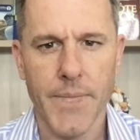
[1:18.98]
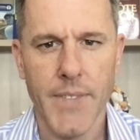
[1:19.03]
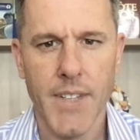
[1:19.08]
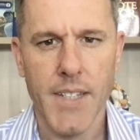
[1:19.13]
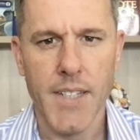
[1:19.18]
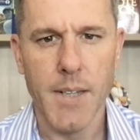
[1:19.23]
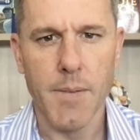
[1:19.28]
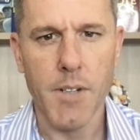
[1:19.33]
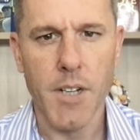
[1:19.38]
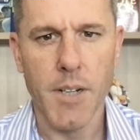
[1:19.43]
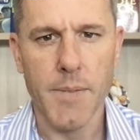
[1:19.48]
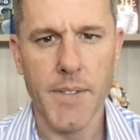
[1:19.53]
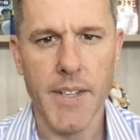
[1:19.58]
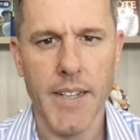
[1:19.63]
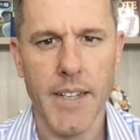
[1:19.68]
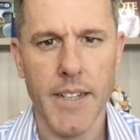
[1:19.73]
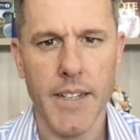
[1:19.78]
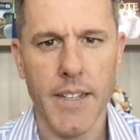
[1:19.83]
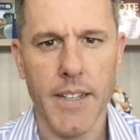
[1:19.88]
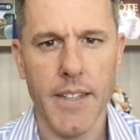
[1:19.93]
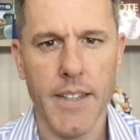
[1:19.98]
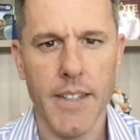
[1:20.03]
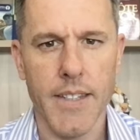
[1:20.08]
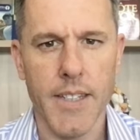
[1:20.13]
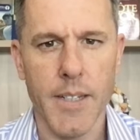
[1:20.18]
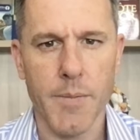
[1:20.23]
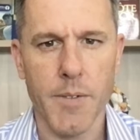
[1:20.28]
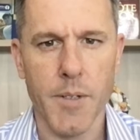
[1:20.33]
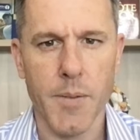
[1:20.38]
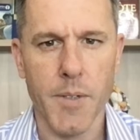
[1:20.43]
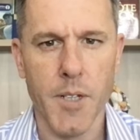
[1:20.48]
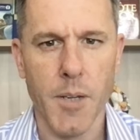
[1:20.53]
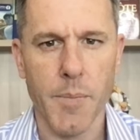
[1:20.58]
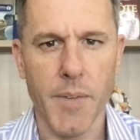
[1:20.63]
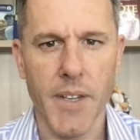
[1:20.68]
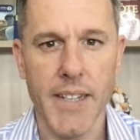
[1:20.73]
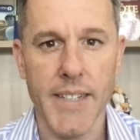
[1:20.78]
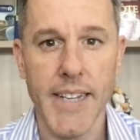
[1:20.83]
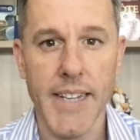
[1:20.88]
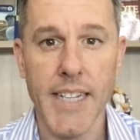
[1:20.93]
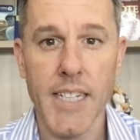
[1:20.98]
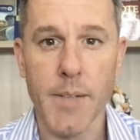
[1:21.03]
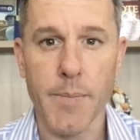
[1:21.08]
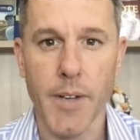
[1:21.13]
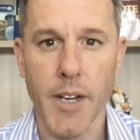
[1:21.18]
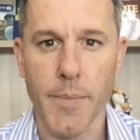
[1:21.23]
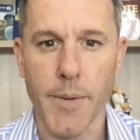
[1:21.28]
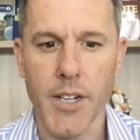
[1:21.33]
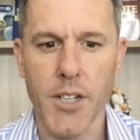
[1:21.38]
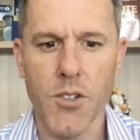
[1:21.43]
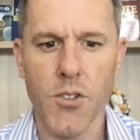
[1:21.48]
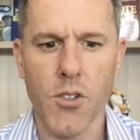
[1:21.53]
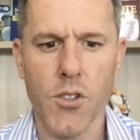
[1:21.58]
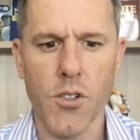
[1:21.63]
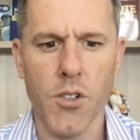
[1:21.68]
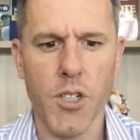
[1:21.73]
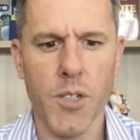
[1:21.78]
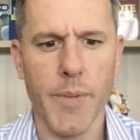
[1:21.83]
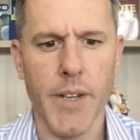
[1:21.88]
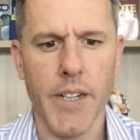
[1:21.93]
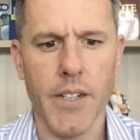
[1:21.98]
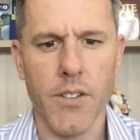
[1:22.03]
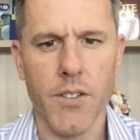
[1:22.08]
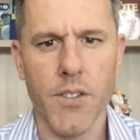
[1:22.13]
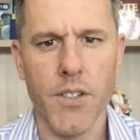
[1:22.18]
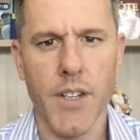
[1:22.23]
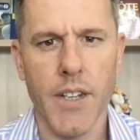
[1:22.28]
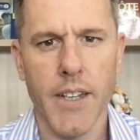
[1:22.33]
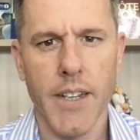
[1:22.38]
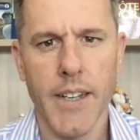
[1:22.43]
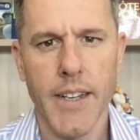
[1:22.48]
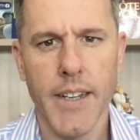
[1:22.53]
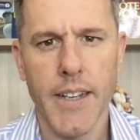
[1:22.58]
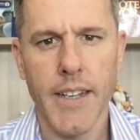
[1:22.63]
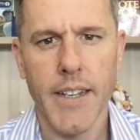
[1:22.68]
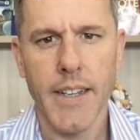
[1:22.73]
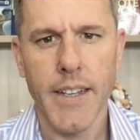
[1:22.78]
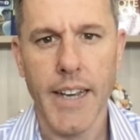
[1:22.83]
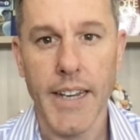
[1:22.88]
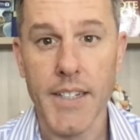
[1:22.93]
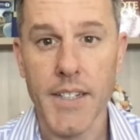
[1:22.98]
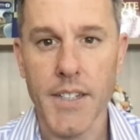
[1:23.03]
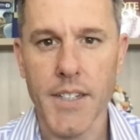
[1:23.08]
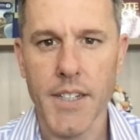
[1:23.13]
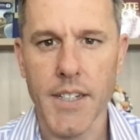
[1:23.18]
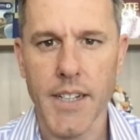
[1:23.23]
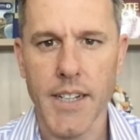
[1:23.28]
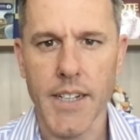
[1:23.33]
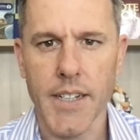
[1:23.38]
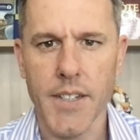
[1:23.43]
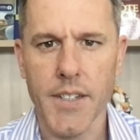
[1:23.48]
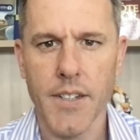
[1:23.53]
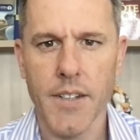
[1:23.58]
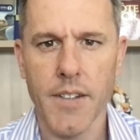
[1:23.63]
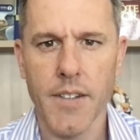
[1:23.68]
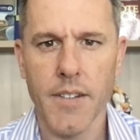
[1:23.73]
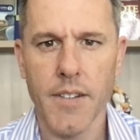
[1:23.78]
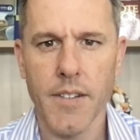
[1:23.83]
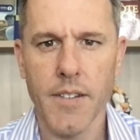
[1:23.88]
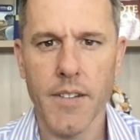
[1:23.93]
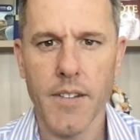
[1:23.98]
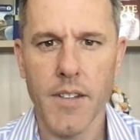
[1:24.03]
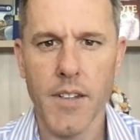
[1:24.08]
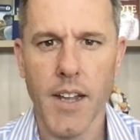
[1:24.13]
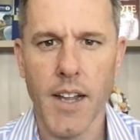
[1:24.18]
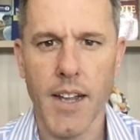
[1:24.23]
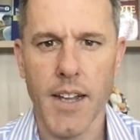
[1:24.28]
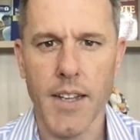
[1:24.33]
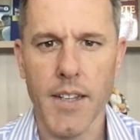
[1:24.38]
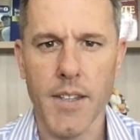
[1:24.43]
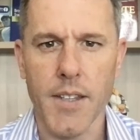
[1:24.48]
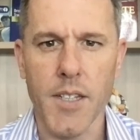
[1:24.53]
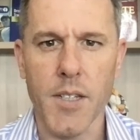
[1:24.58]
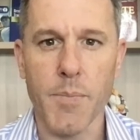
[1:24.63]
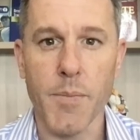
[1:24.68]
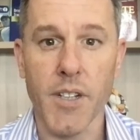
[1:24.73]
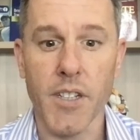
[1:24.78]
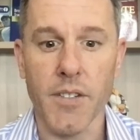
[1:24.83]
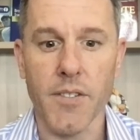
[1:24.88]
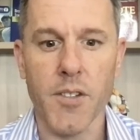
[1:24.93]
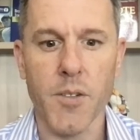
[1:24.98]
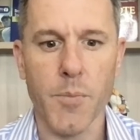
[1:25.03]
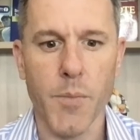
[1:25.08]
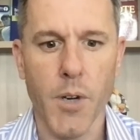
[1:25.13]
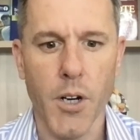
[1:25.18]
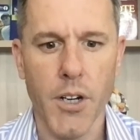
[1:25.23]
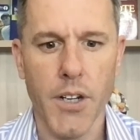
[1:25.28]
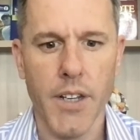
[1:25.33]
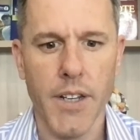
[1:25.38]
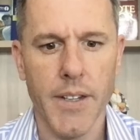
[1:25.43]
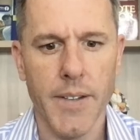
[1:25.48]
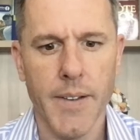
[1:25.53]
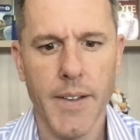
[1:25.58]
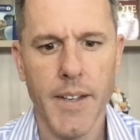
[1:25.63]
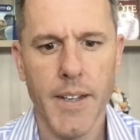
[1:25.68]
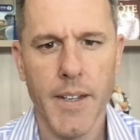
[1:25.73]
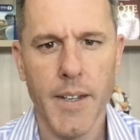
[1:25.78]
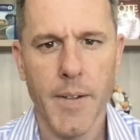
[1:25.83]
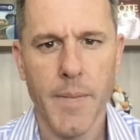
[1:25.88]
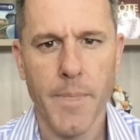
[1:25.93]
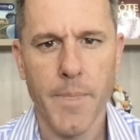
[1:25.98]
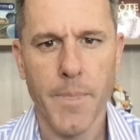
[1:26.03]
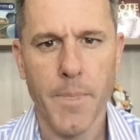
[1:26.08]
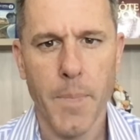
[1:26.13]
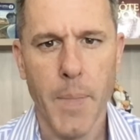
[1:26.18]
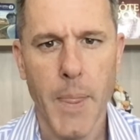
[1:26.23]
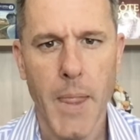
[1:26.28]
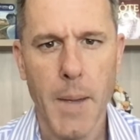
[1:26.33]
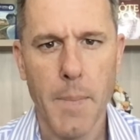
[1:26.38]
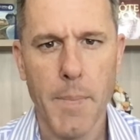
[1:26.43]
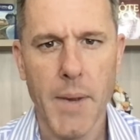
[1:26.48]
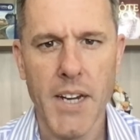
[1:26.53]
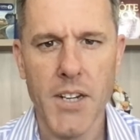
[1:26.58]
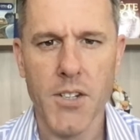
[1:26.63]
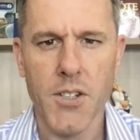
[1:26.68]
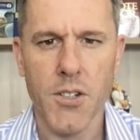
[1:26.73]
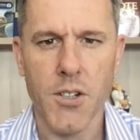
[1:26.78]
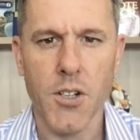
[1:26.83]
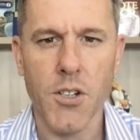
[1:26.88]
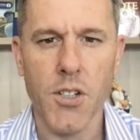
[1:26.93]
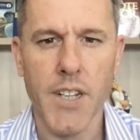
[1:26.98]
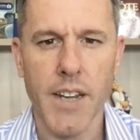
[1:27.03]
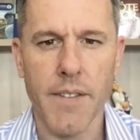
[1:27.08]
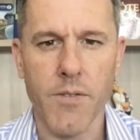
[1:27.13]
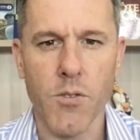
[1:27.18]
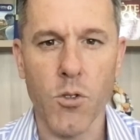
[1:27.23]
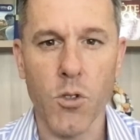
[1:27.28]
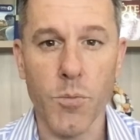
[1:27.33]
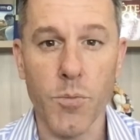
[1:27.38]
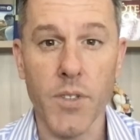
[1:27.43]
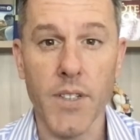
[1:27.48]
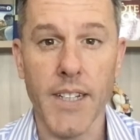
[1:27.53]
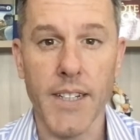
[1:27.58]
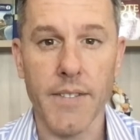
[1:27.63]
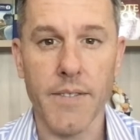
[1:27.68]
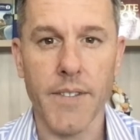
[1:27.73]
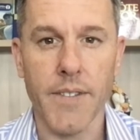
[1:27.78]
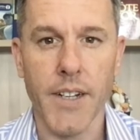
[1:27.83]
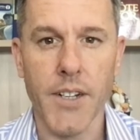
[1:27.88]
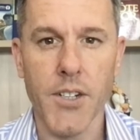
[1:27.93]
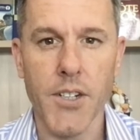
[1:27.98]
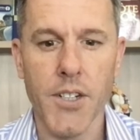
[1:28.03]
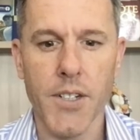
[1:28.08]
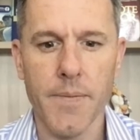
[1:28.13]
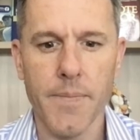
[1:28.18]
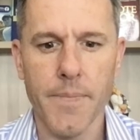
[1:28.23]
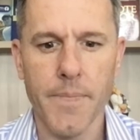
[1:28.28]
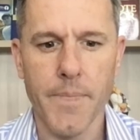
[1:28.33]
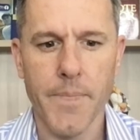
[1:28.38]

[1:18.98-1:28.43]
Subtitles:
Sometimes the symptoms can be exacerbated by strong smells, exercise, the smell of smoke. Patients usually have normal lung function,